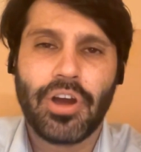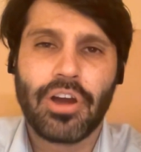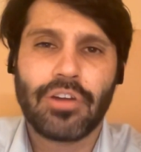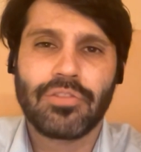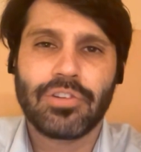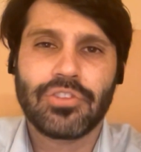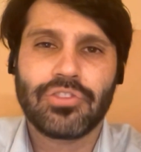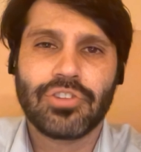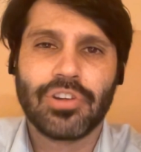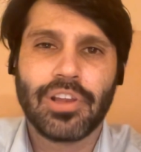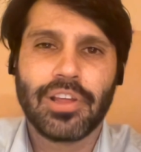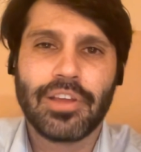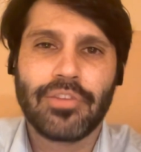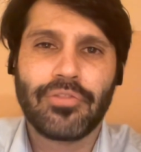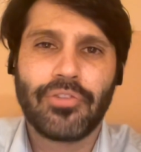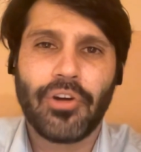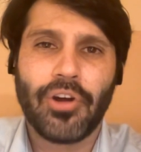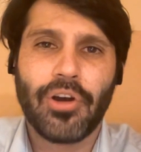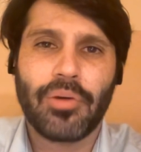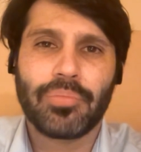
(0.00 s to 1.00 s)
originally
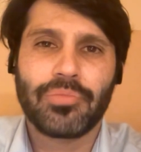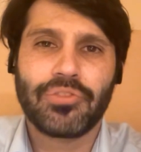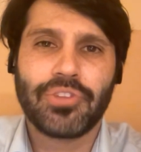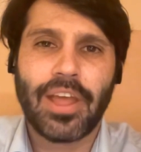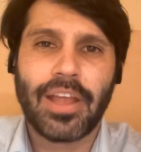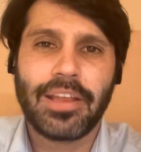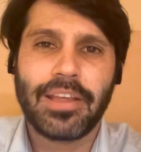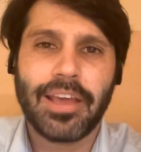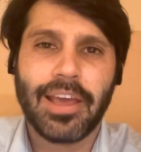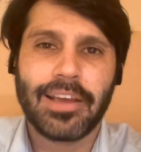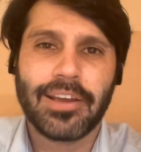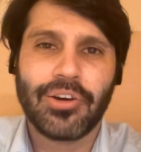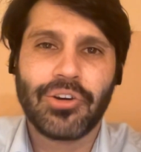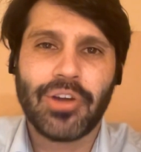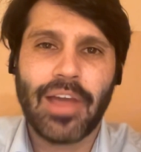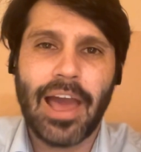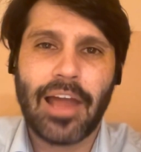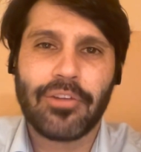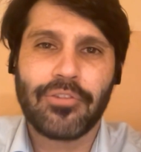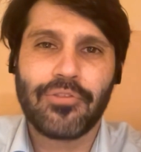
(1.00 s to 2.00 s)
from San Diego,
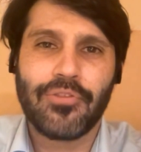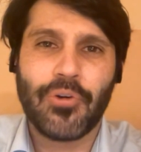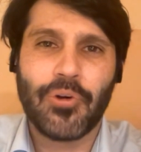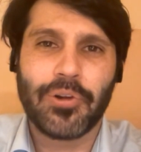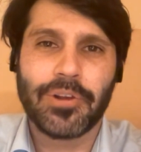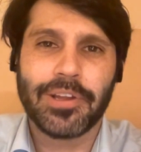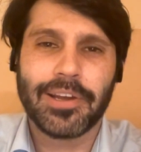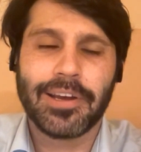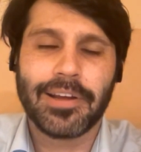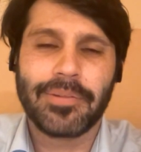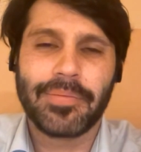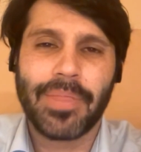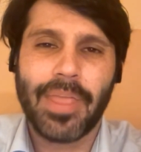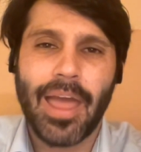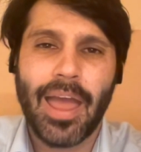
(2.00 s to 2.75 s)
California.